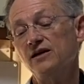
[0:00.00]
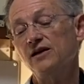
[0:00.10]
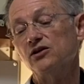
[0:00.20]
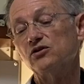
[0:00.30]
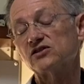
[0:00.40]

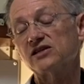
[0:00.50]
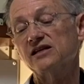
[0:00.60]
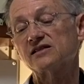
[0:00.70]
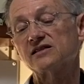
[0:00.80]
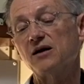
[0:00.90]
You see,
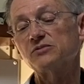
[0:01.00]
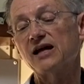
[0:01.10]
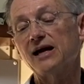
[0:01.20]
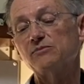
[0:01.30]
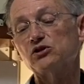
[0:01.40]

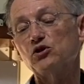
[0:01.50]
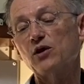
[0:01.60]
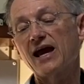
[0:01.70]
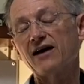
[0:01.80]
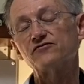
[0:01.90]
sometimes you
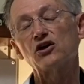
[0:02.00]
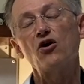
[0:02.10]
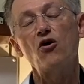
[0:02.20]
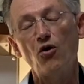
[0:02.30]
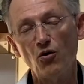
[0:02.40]
have to
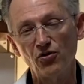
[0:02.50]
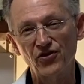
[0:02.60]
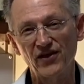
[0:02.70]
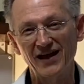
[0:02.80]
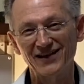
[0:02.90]
hold
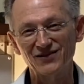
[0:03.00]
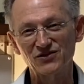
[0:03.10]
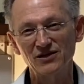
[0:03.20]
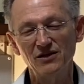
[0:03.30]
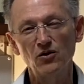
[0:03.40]

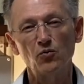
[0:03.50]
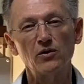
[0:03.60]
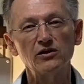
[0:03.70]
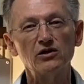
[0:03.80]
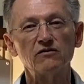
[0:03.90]
things where
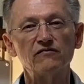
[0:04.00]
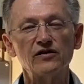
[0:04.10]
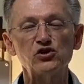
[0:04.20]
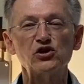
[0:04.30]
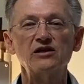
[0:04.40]
your
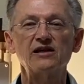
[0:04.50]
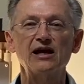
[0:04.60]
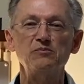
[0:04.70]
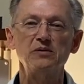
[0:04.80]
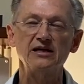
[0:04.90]
vision
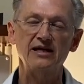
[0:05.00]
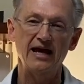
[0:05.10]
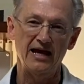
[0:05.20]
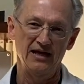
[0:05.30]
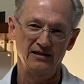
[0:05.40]
can be
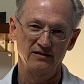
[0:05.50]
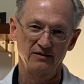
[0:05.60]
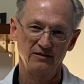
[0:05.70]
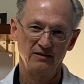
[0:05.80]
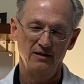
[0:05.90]
gained.
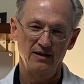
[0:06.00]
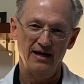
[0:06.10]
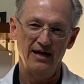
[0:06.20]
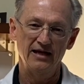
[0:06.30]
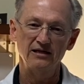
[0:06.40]

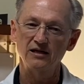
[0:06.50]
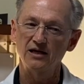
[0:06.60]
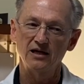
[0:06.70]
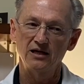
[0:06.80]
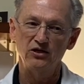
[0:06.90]
And
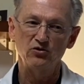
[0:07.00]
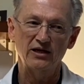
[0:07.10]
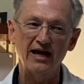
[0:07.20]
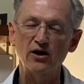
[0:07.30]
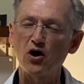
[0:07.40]
you
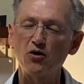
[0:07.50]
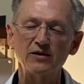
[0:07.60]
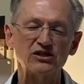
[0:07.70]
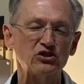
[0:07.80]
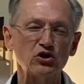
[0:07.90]
can't
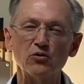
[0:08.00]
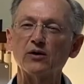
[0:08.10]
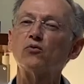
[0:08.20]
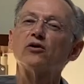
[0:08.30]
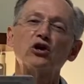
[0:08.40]
always do it
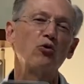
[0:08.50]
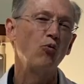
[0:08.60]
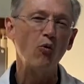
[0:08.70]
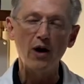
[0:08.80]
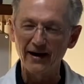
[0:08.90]
where you
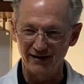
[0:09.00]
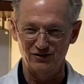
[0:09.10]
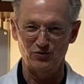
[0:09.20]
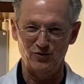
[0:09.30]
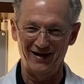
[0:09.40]
want to
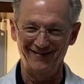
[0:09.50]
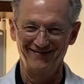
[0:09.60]
do it.